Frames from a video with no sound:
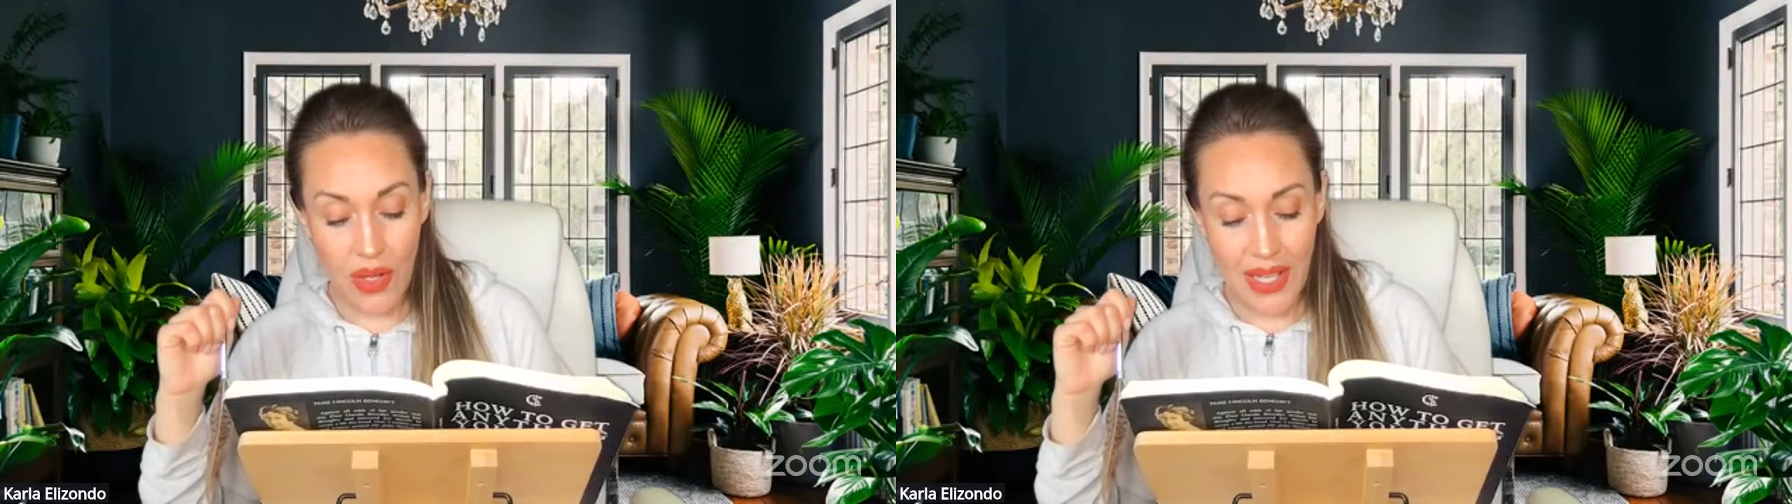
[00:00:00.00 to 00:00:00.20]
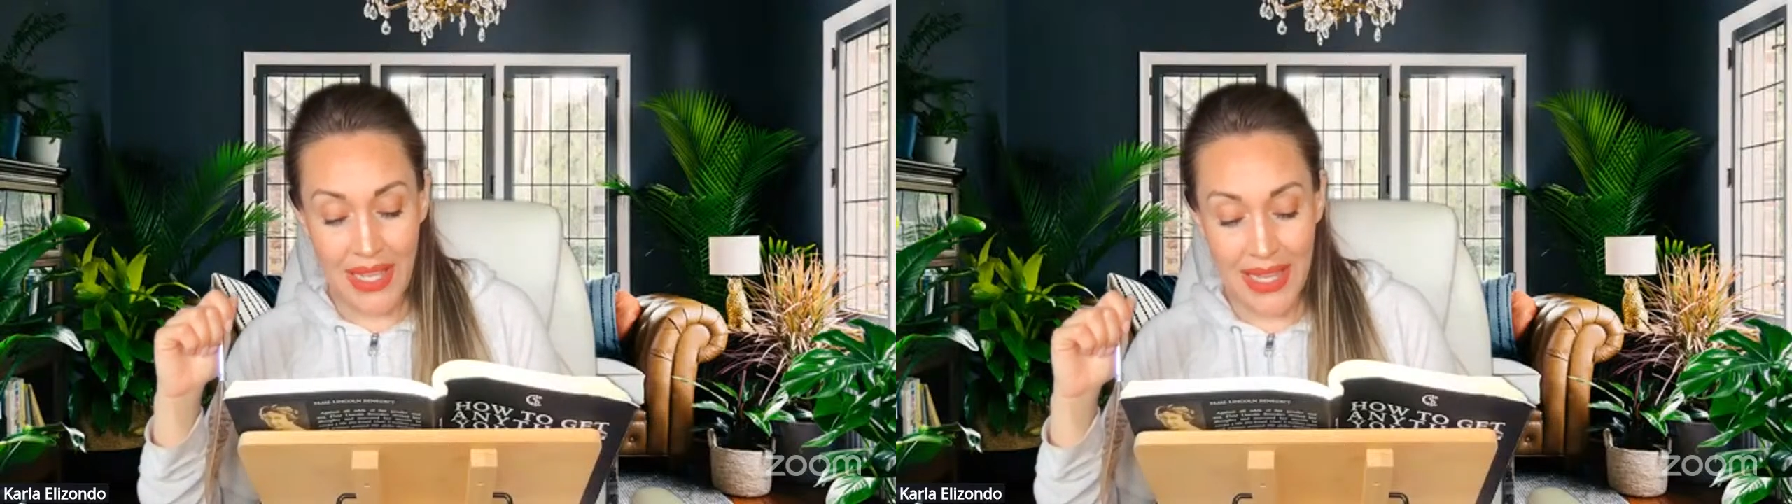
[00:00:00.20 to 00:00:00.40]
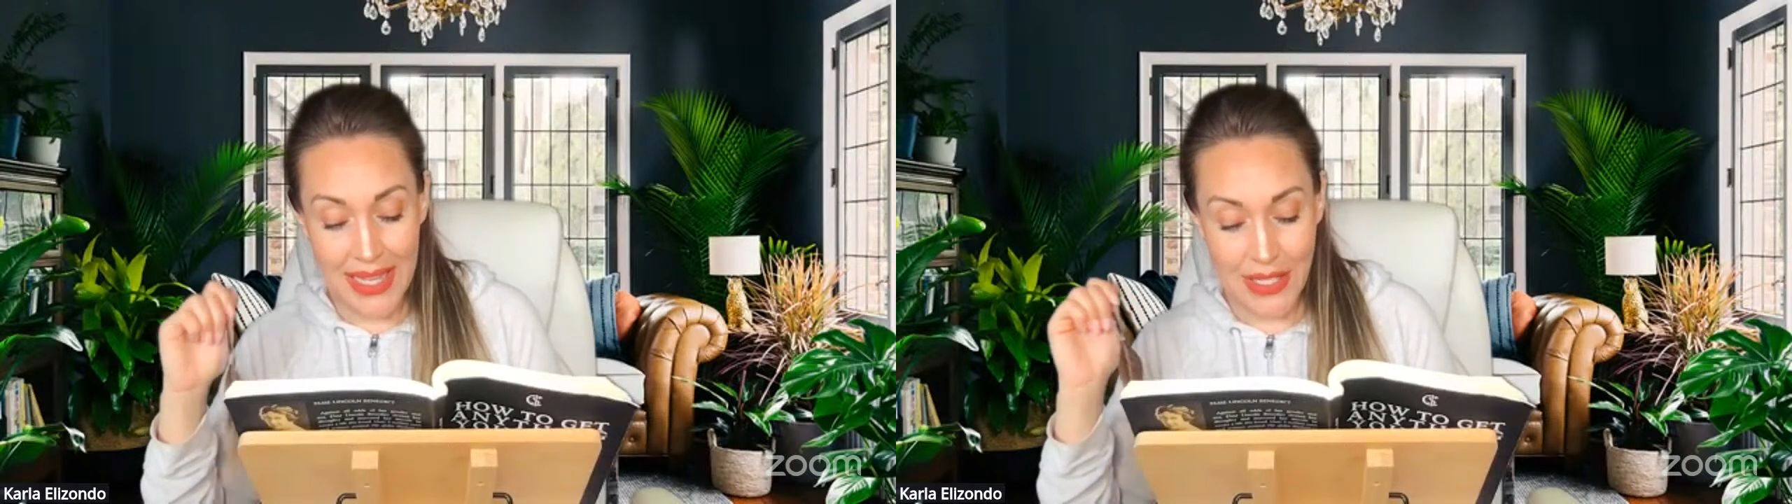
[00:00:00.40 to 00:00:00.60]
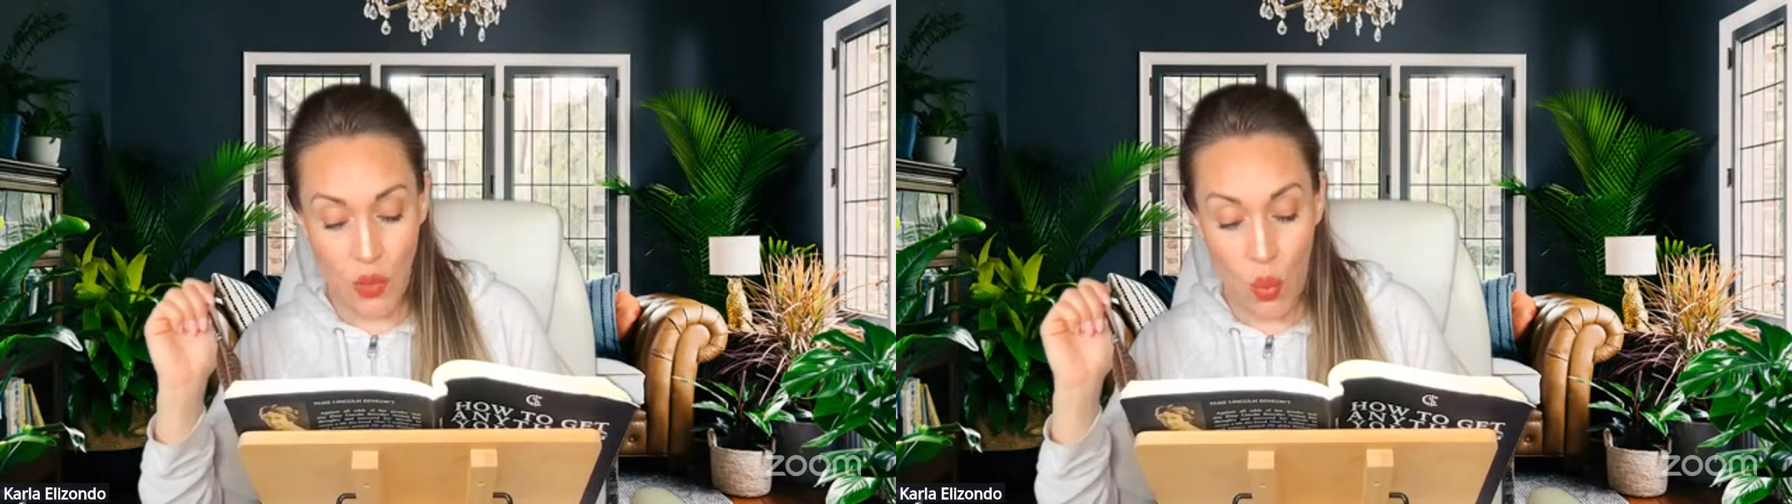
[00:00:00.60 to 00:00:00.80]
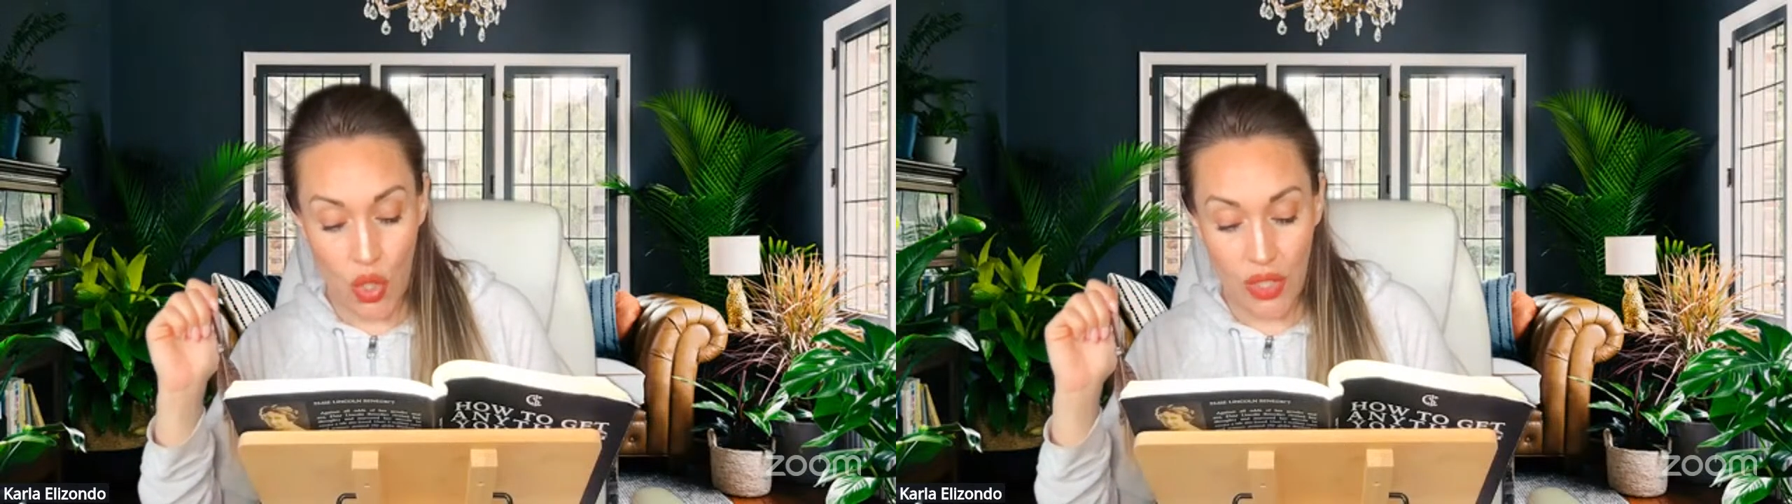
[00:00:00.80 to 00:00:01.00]
its
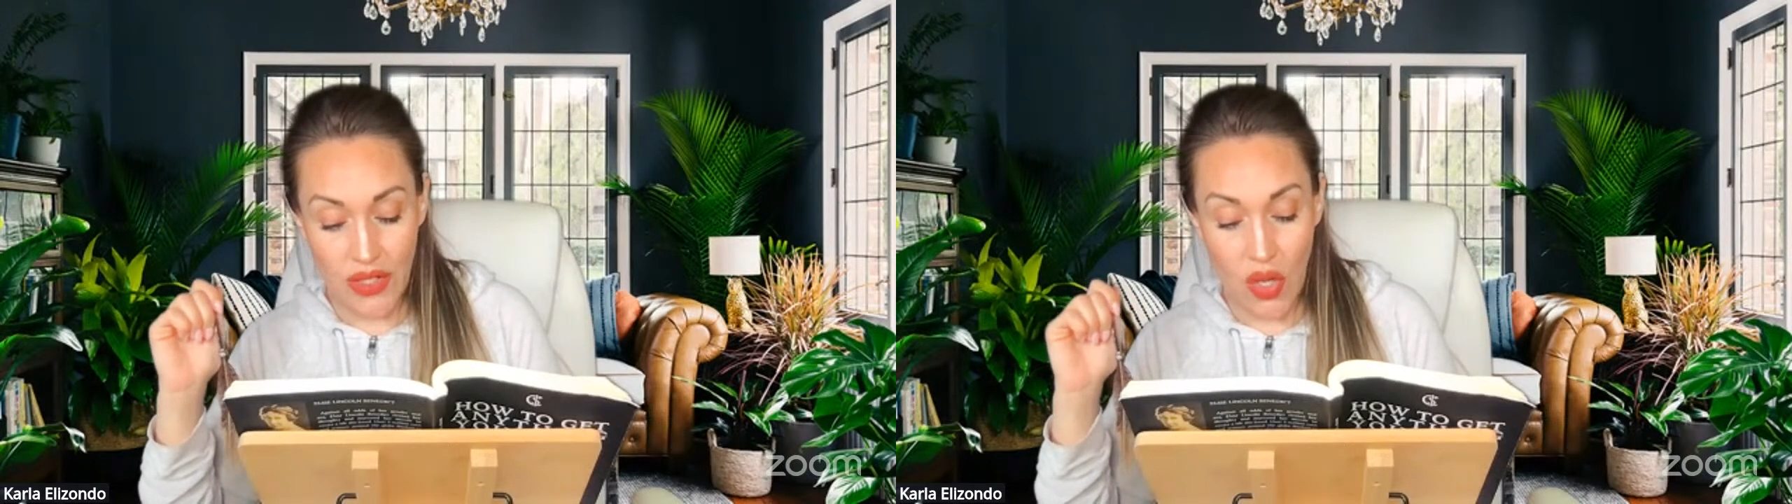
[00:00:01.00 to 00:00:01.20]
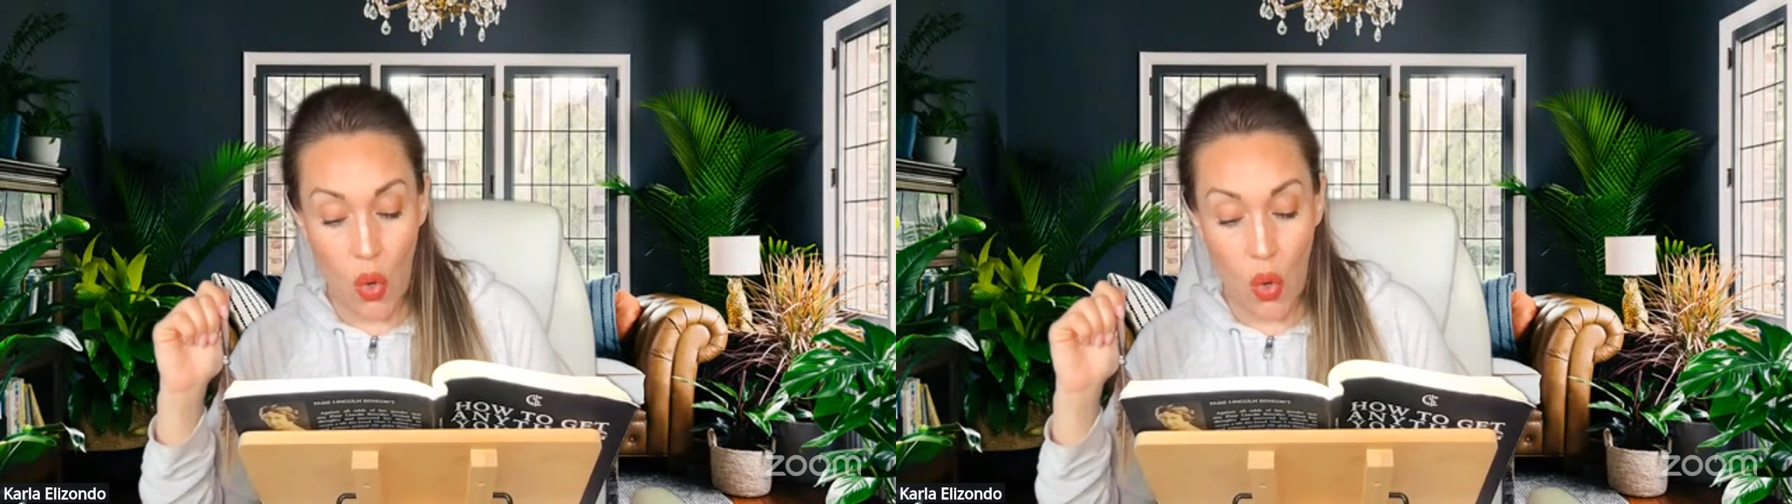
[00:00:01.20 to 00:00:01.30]
words